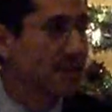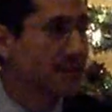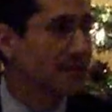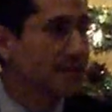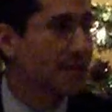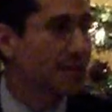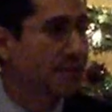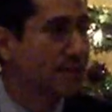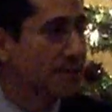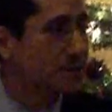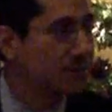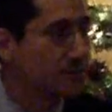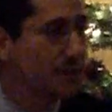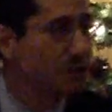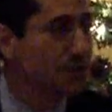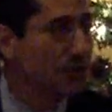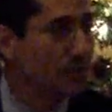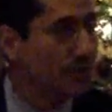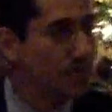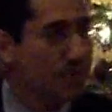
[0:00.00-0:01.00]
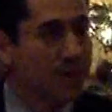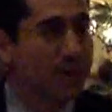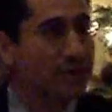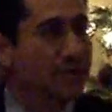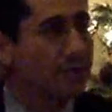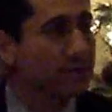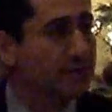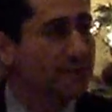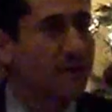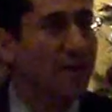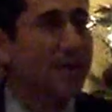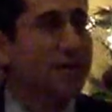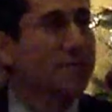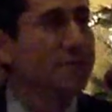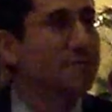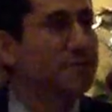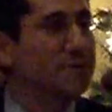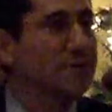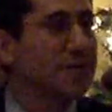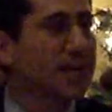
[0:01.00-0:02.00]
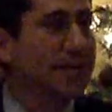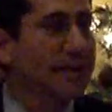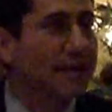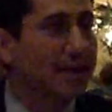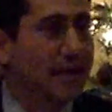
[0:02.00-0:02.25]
These are individual mothers, fathers,